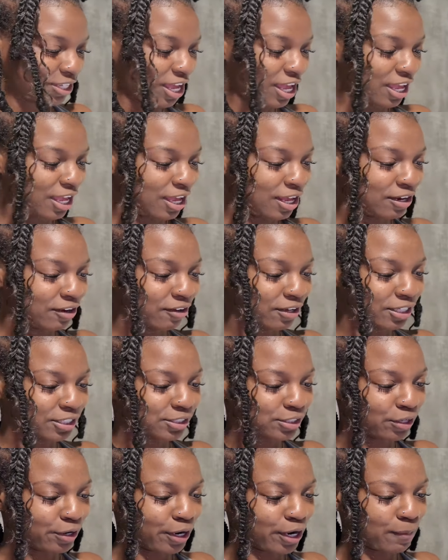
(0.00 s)
chat and on
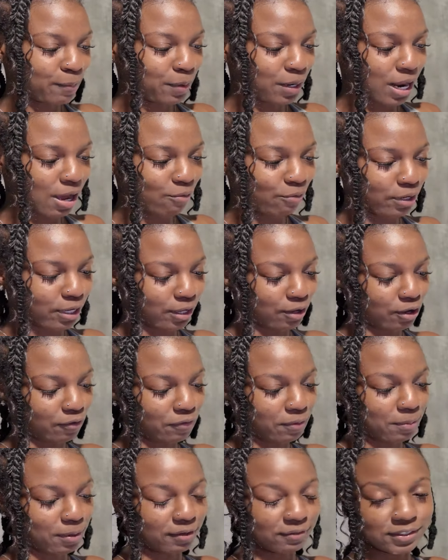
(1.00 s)
Instagram, but I really go for
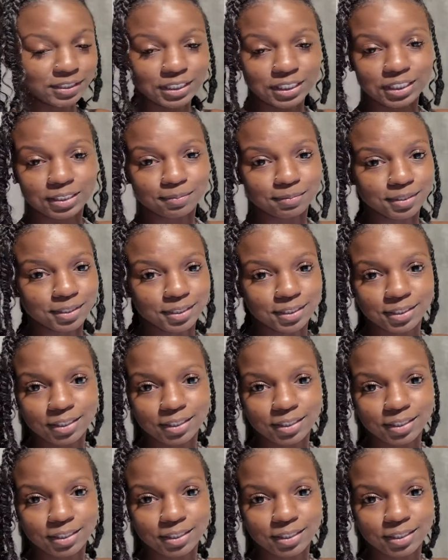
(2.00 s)
both teams.